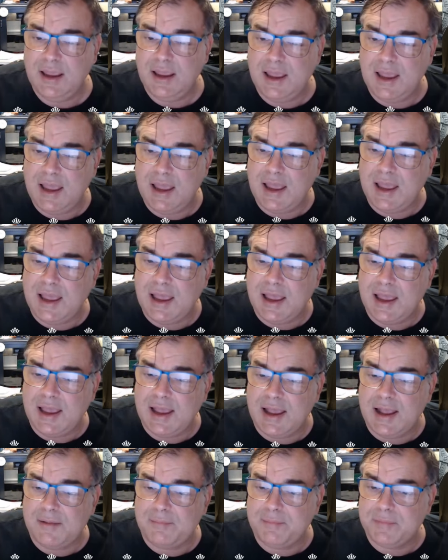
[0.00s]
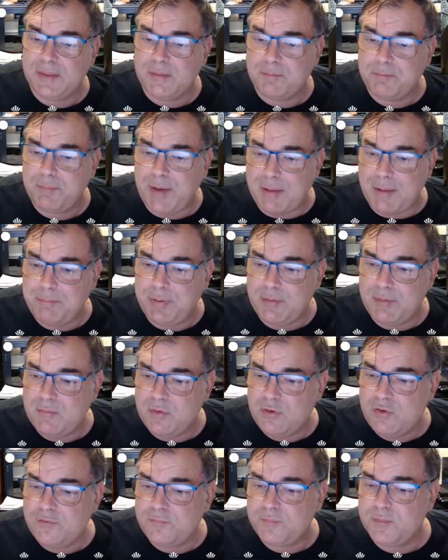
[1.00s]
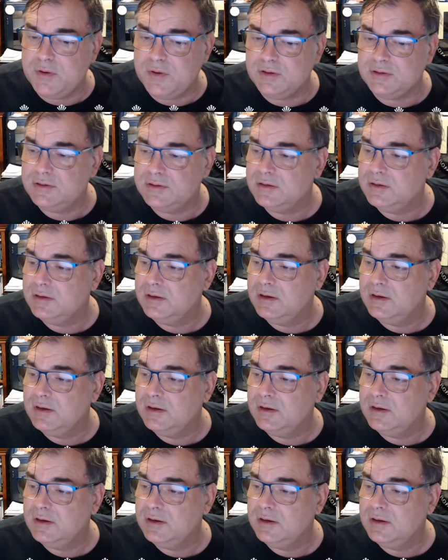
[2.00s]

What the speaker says: The bumper movement,